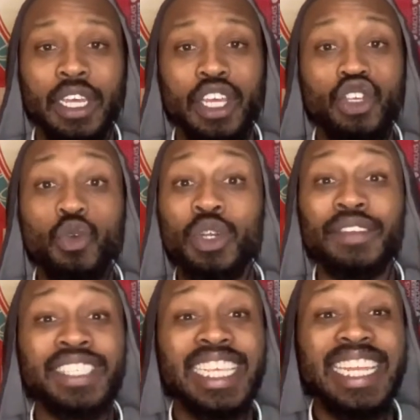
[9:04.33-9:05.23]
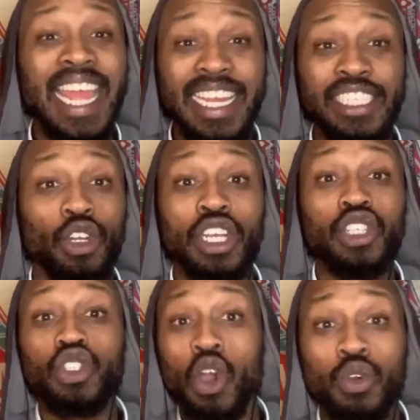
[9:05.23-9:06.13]
you would have seen Henderson on his
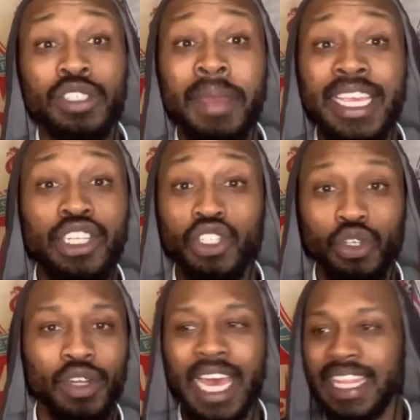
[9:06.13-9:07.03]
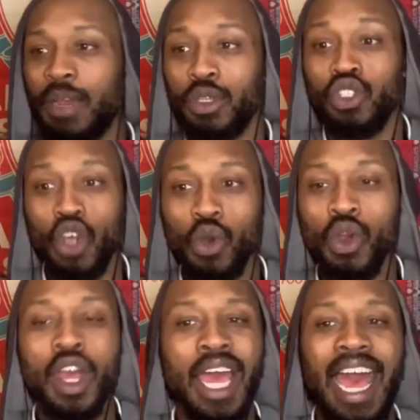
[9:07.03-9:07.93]
toes, making sure that there was no
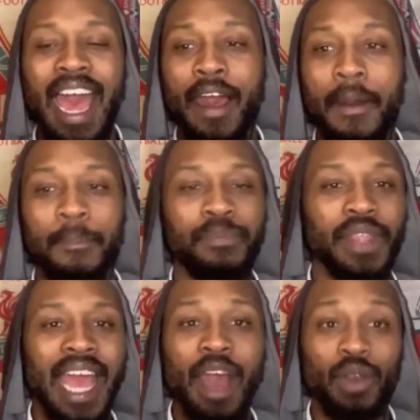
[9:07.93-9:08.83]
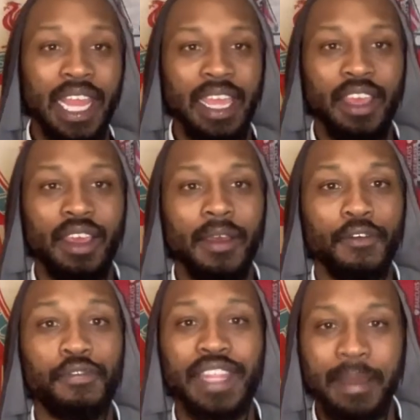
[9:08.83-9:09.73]
outlet
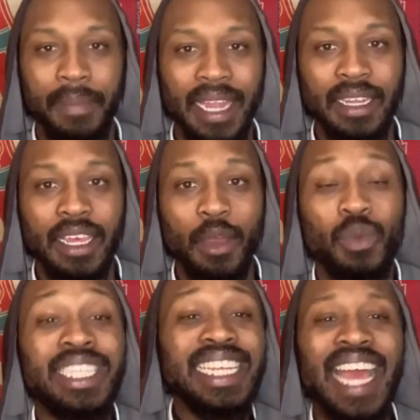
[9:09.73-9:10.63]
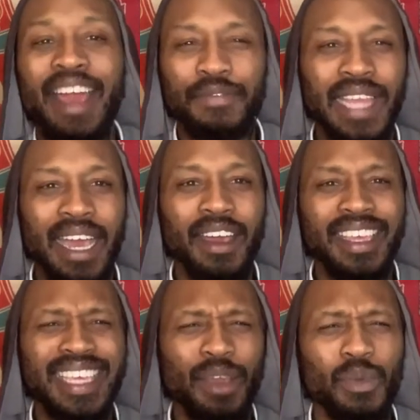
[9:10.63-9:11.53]
for their man. We didn't have that,
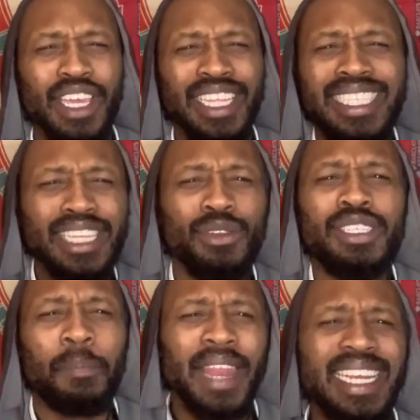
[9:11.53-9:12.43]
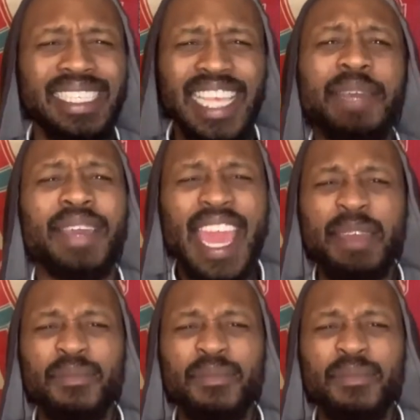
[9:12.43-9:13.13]
yet we continue to play the same game,